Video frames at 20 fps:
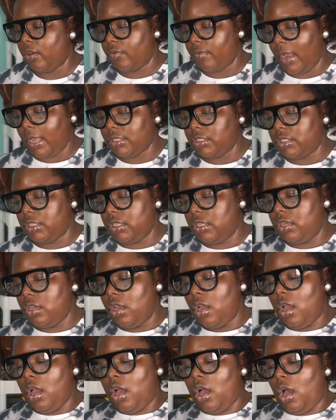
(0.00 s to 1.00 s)
Huarache
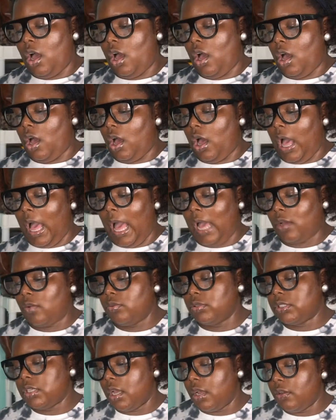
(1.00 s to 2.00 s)

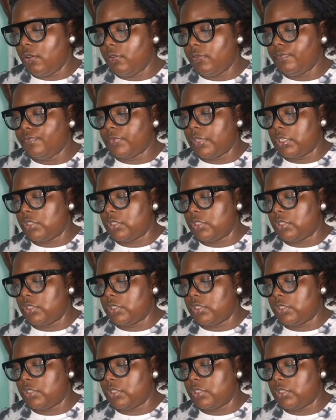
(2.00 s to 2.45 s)
Aquatone.